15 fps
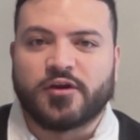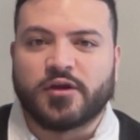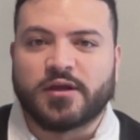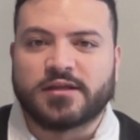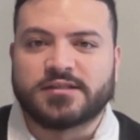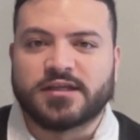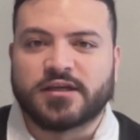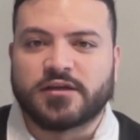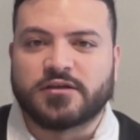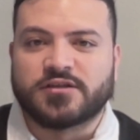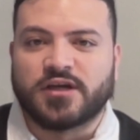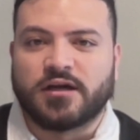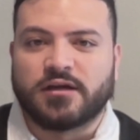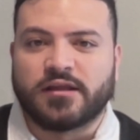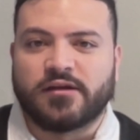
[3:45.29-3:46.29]
you can take your
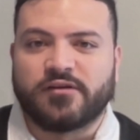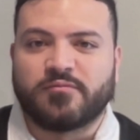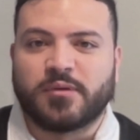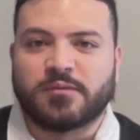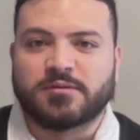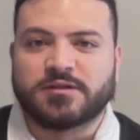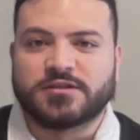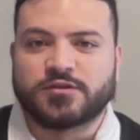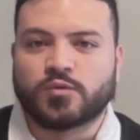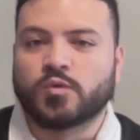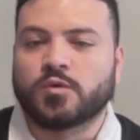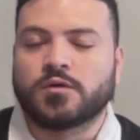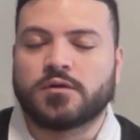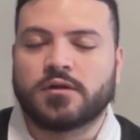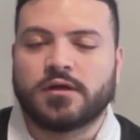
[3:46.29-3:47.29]
child out of public
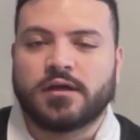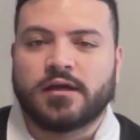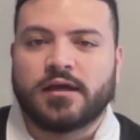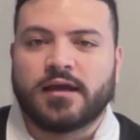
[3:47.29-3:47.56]
school,